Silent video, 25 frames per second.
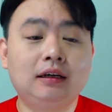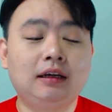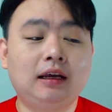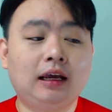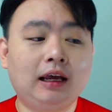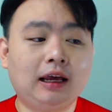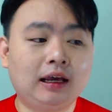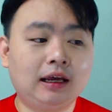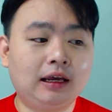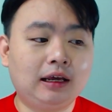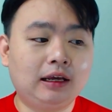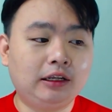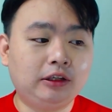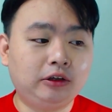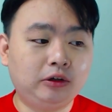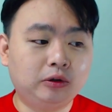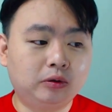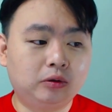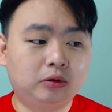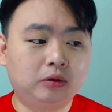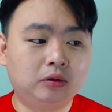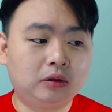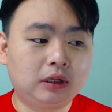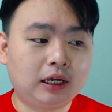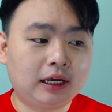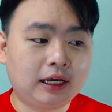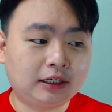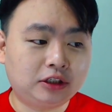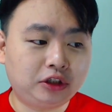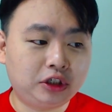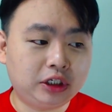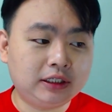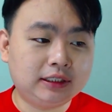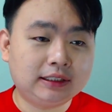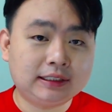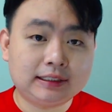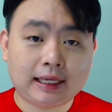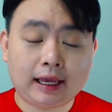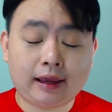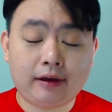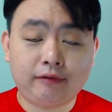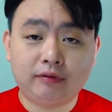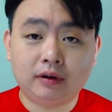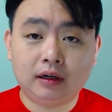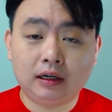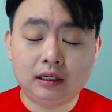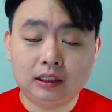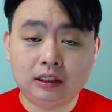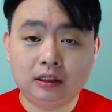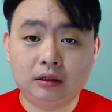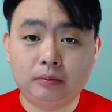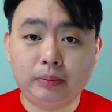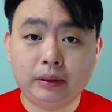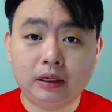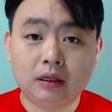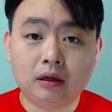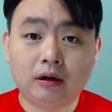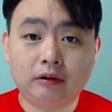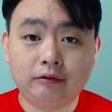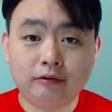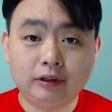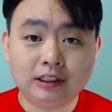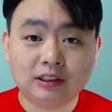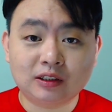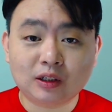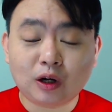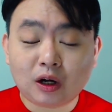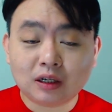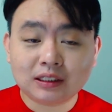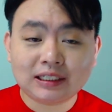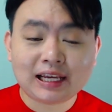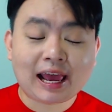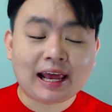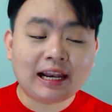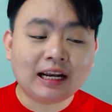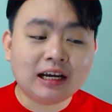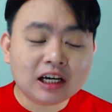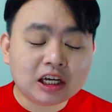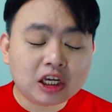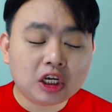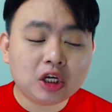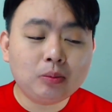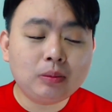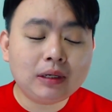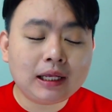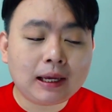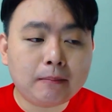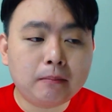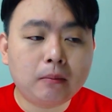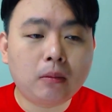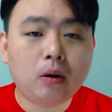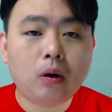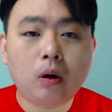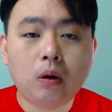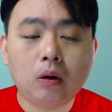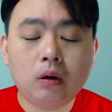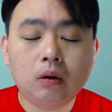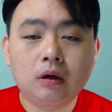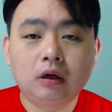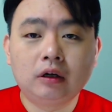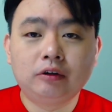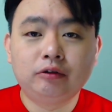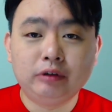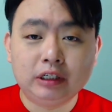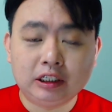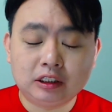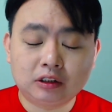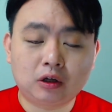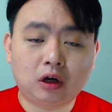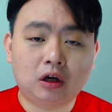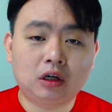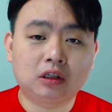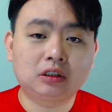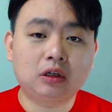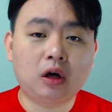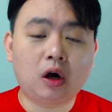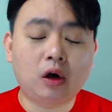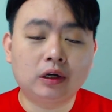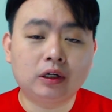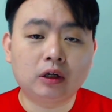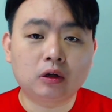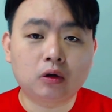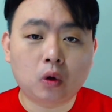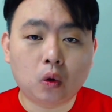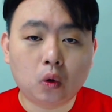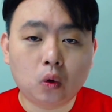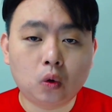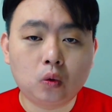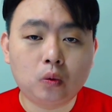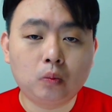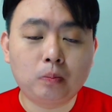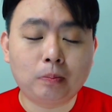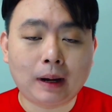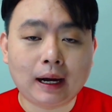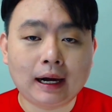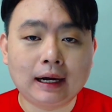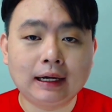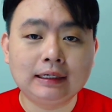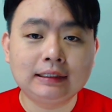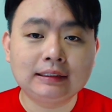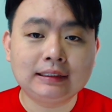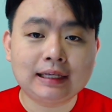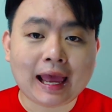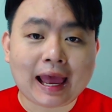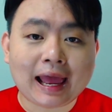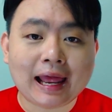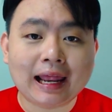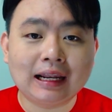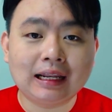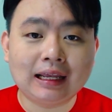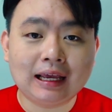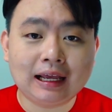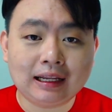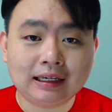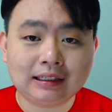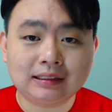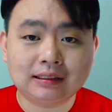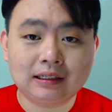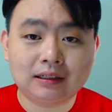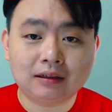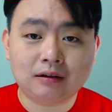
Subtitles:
and you'll actually save a little bit on resource and accumulate more resource on the gold mines and elixir